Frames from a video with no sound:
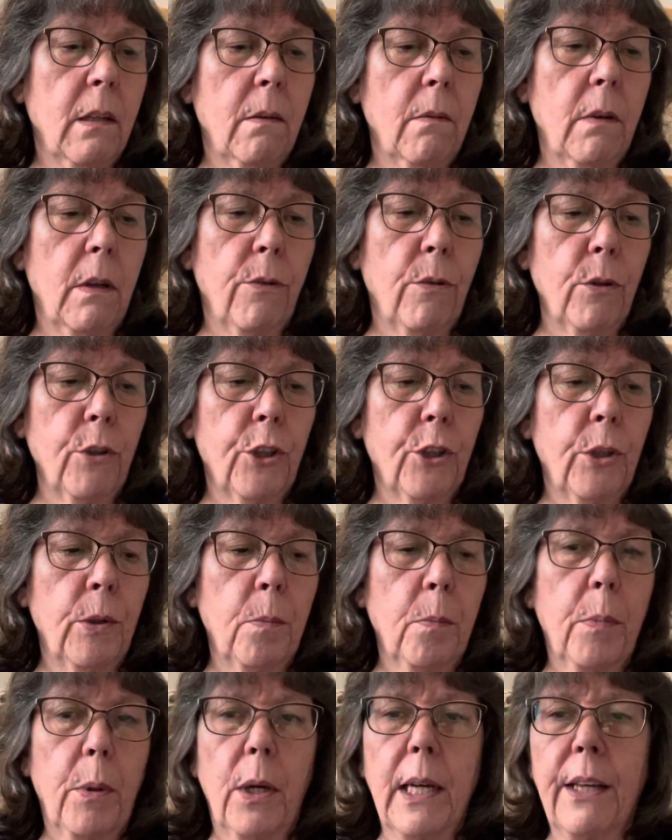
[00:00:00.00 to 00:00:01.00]

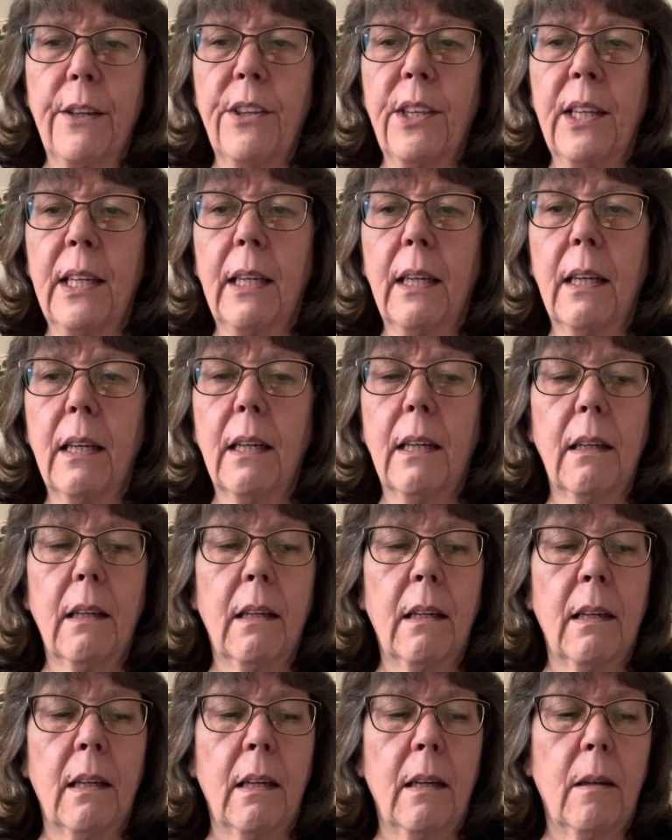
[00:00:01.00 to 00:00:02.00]
Russian boy, I think.
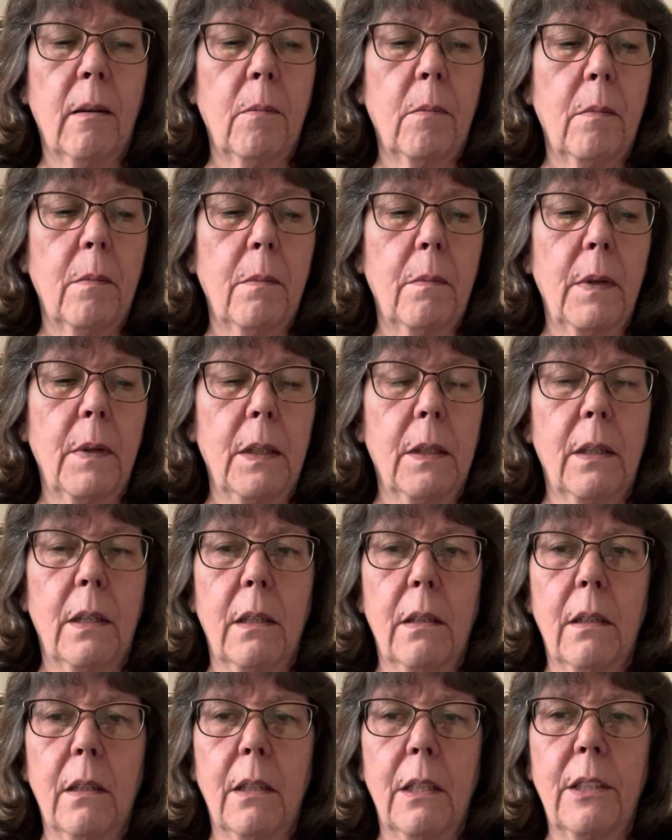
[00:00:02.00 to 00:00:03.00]

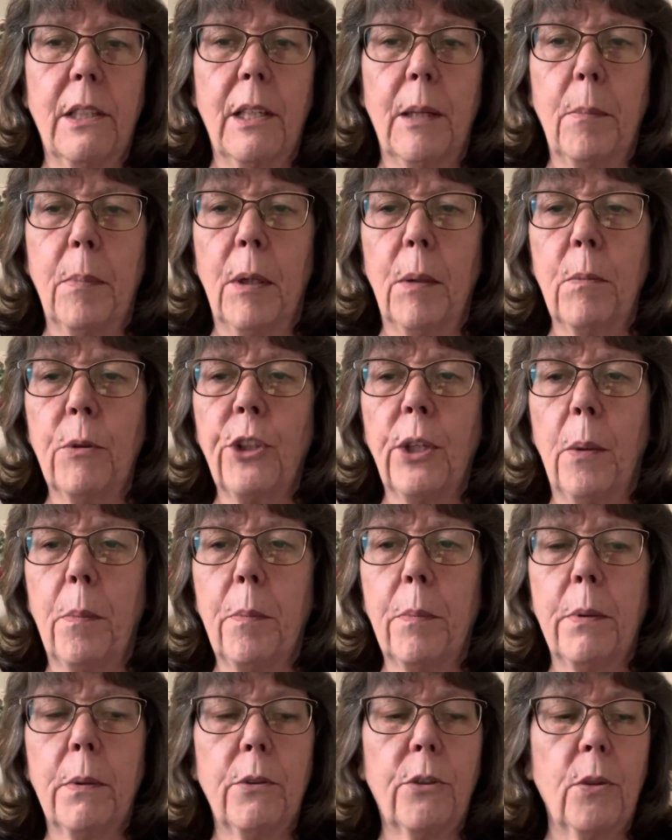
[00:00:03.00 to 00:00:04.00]
Is it Plum
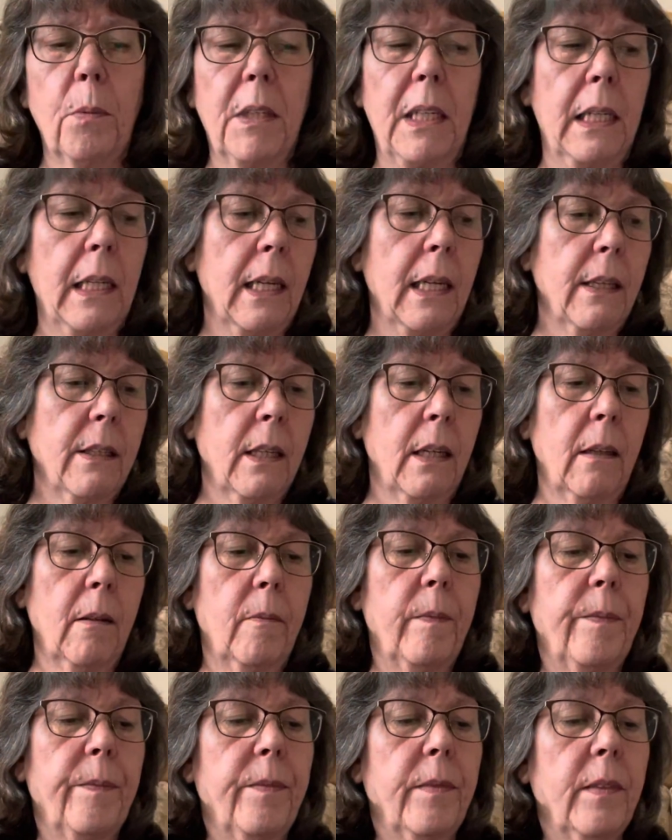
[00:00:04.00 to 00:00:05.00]
Shop? Something like that.
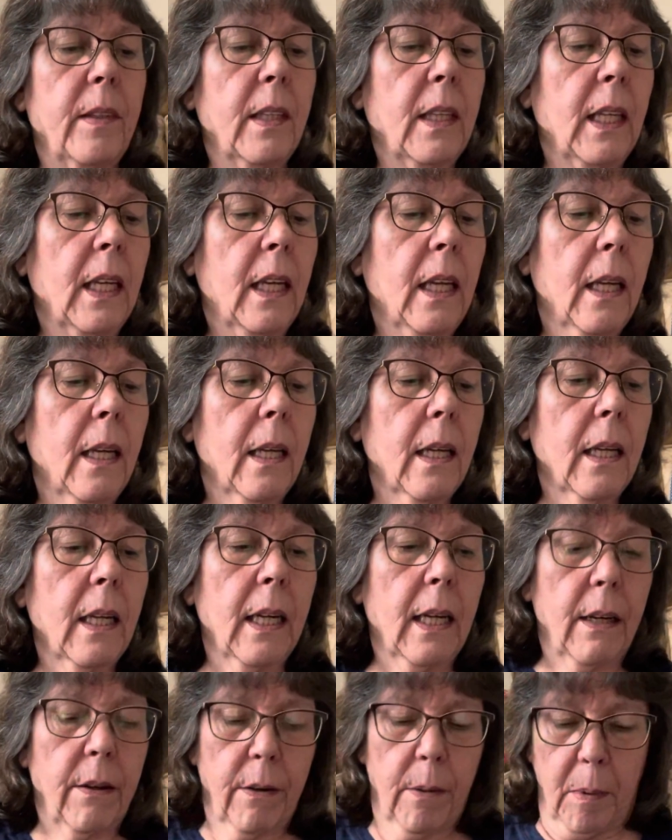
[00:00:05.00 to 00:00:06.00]

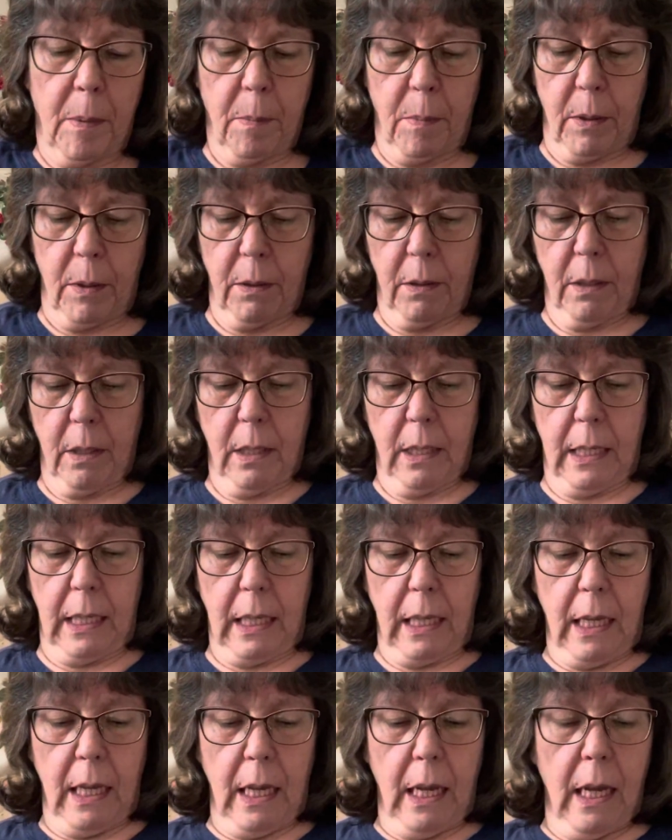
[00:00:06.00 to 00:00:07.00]
Can't remember.
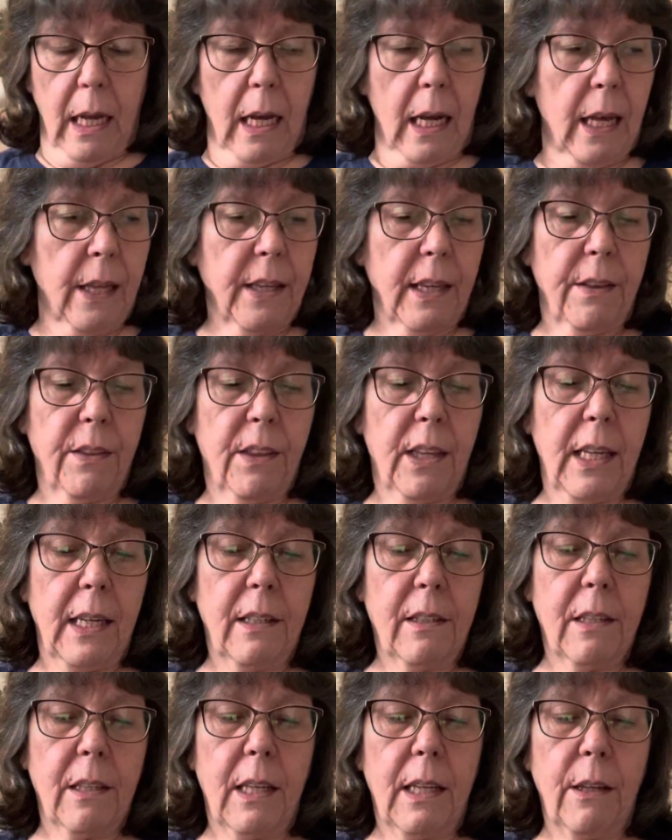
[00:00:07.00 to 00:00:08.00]
And then
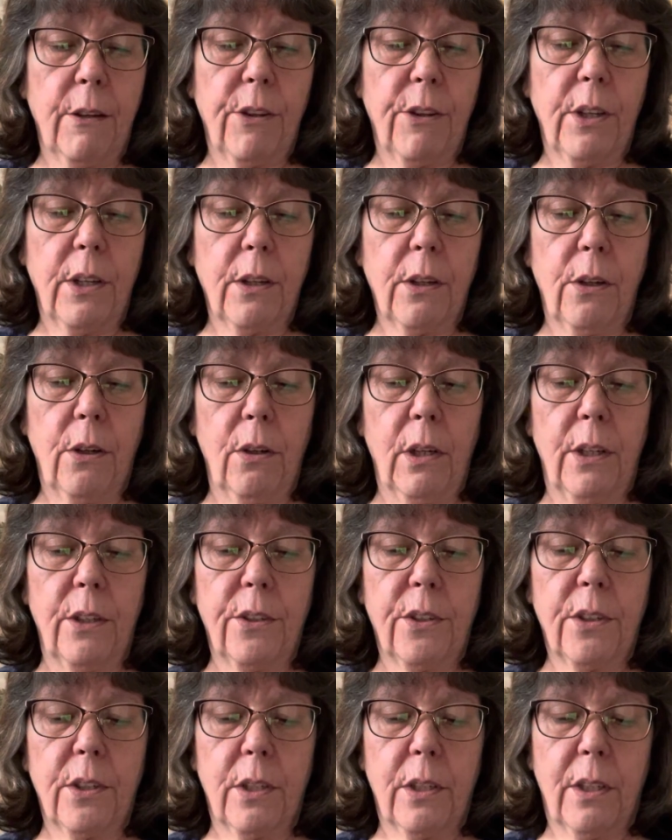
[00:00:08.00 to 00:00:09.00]
these are the other
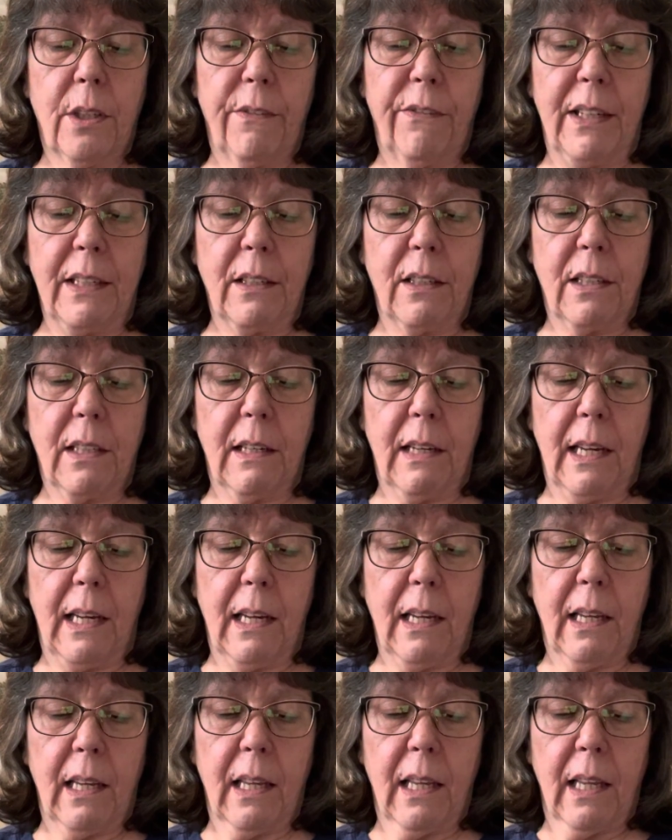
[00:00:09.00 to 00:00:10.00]
colours, the fancy
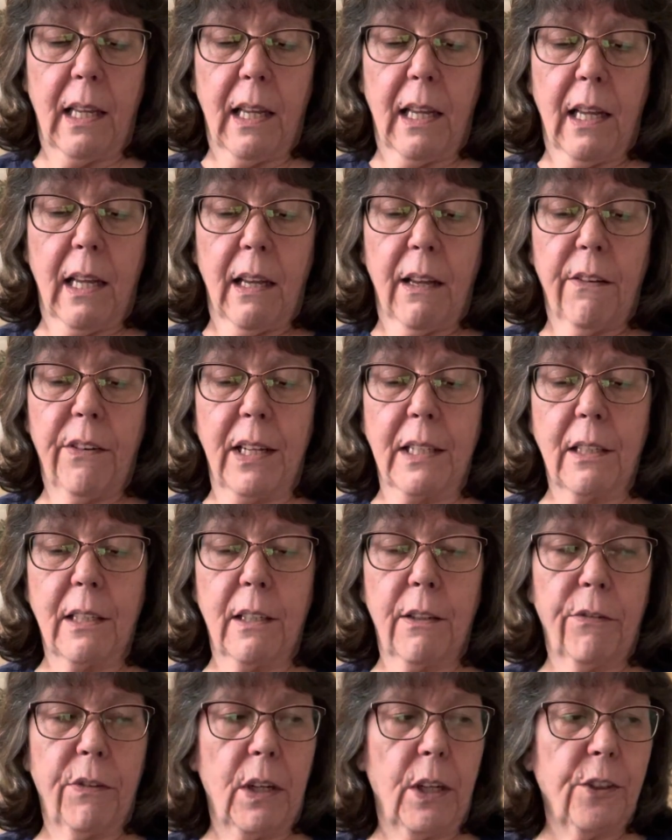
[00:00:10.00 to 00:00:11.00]

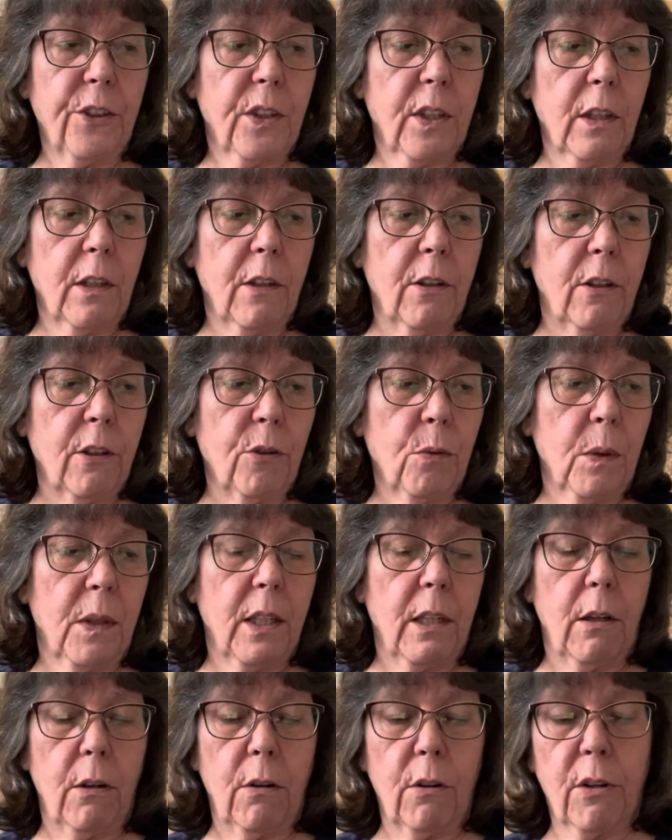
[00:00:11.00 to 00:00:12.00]
floss that goes with
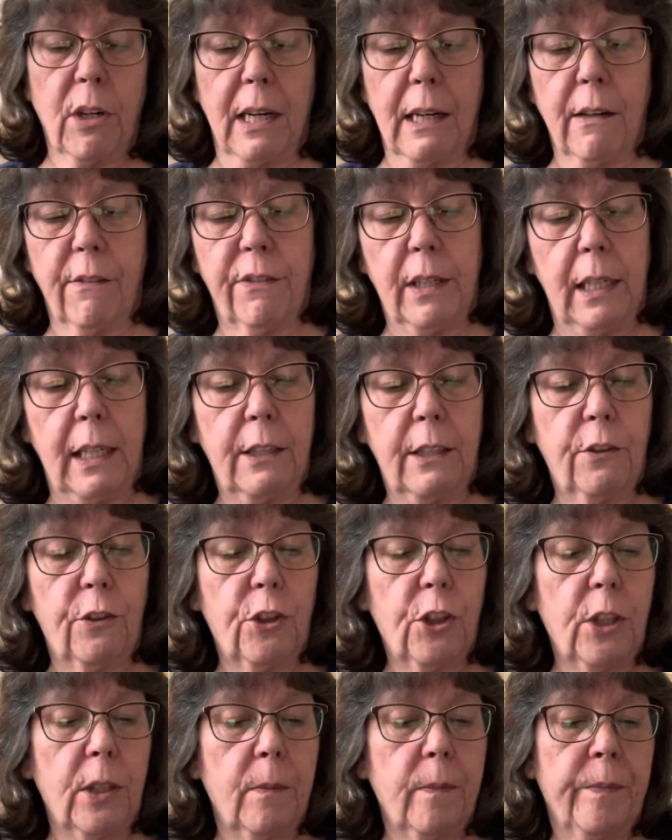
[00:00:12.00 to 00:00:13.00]
the Nutcracker
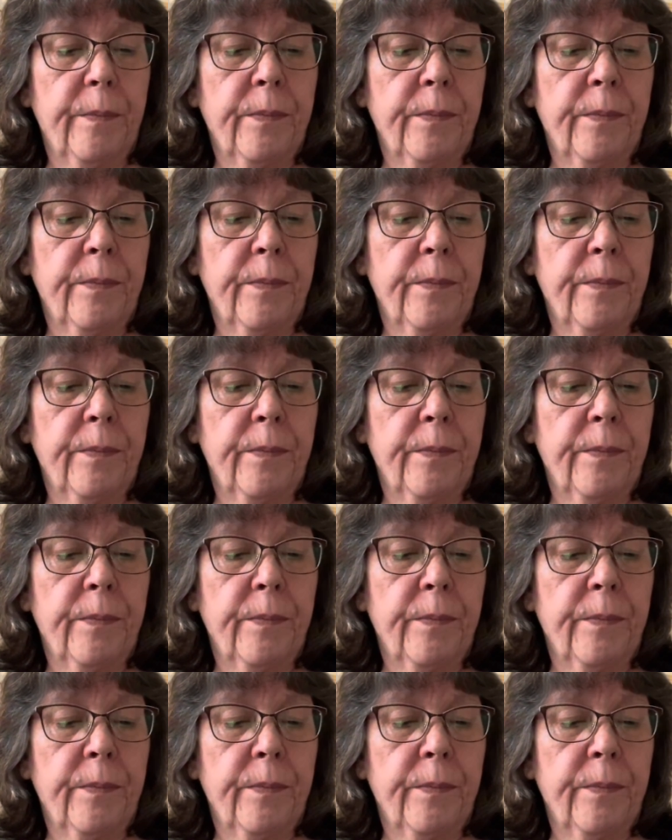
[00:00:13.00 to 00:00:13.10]
Village.